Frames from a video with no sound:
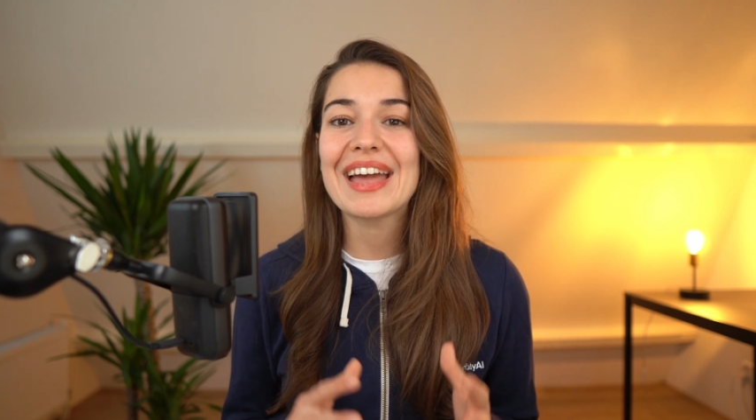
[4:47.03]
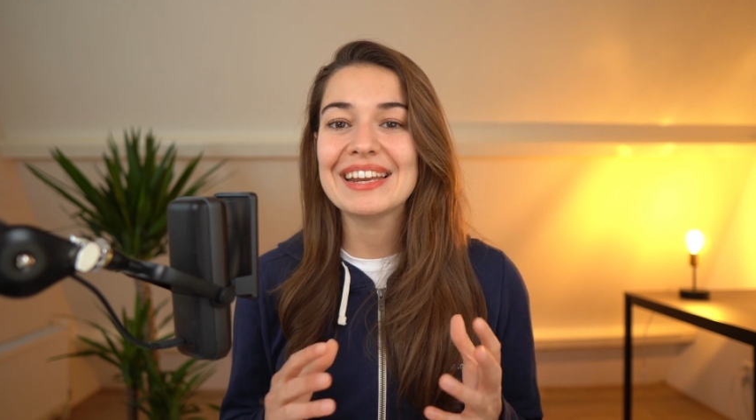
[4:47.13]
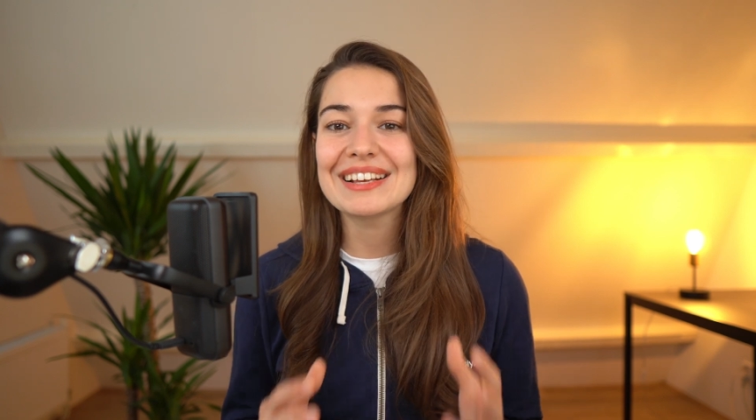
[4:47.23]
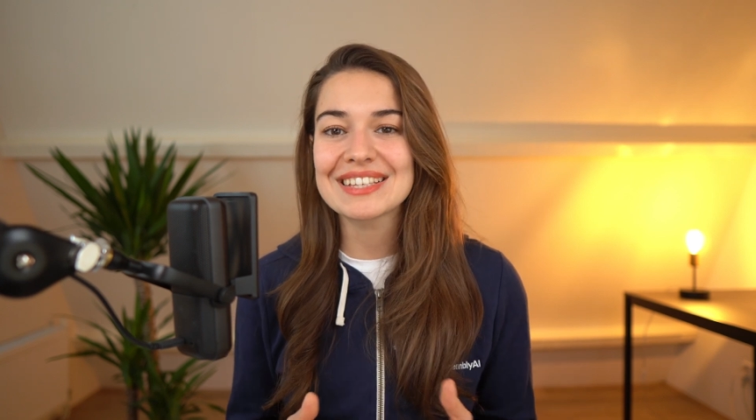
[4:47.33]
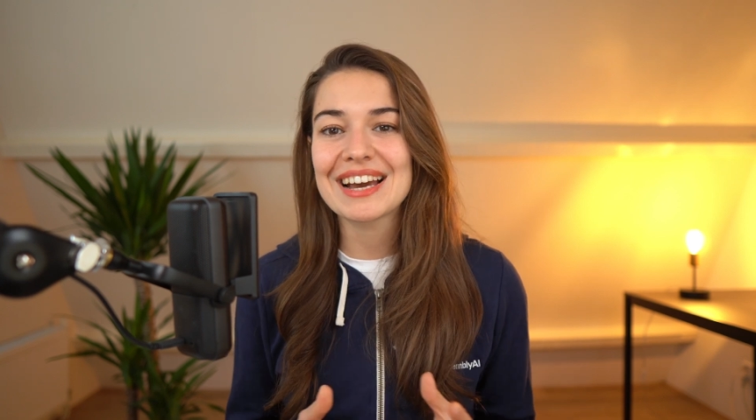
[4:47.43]
and
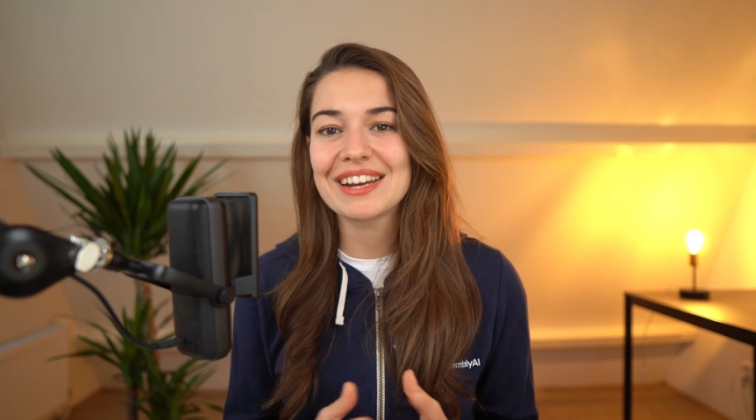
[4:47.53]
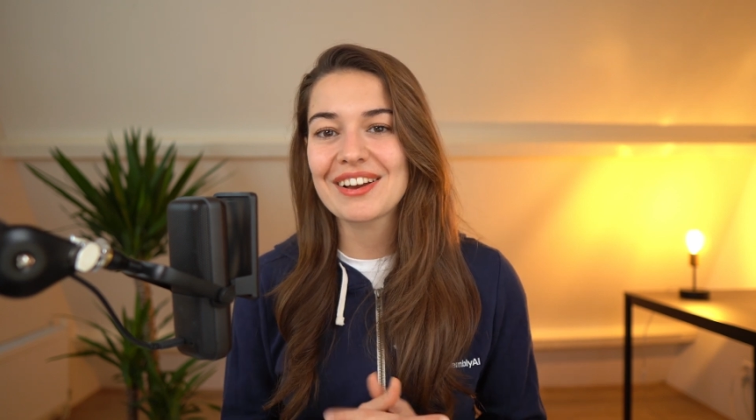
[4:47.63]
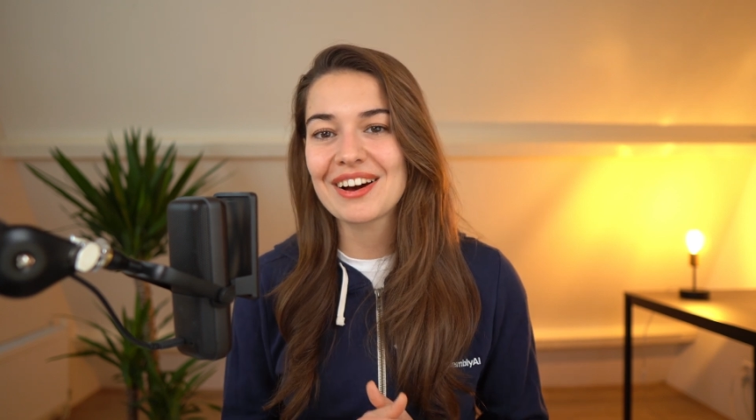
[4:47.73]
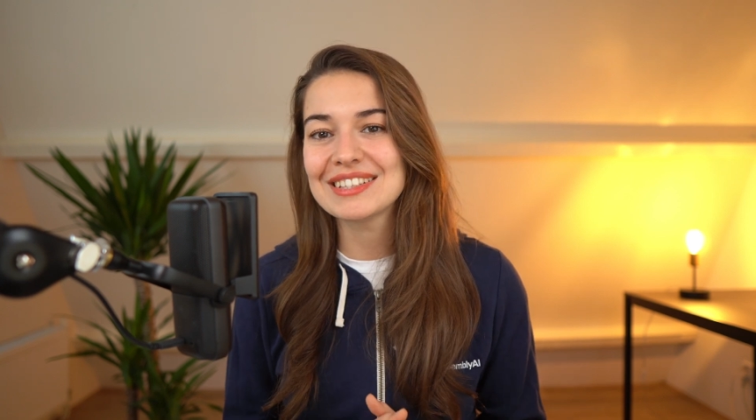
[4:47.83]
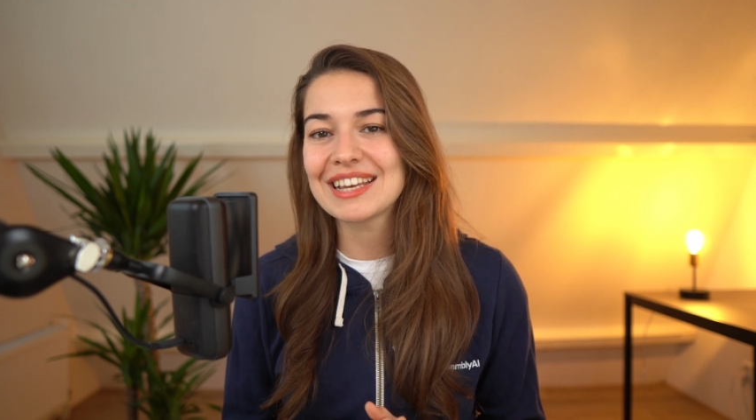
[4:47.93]
exciting
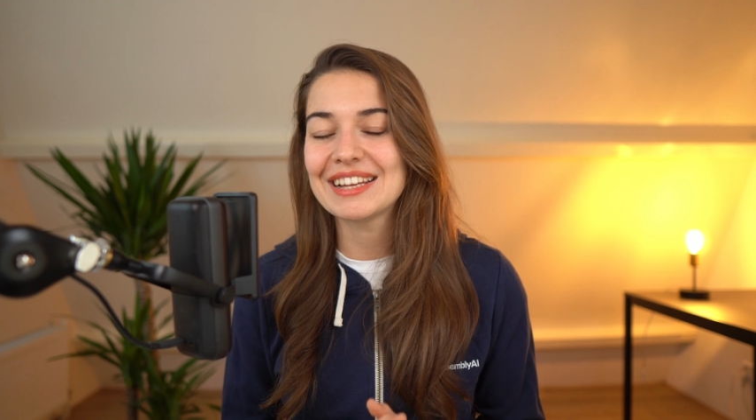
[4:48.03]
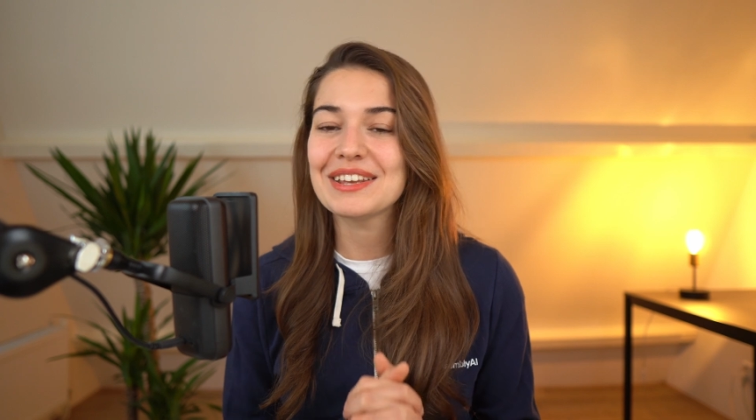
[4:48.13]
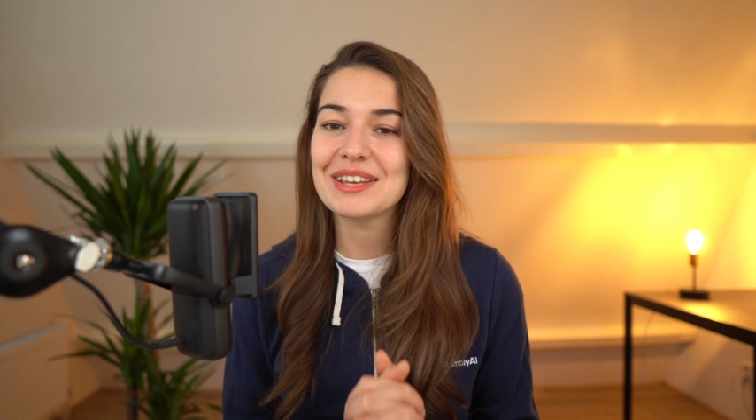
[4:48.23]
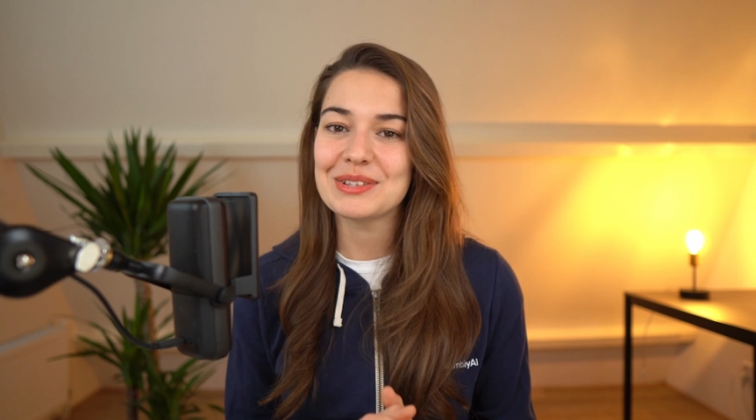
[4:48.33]
content in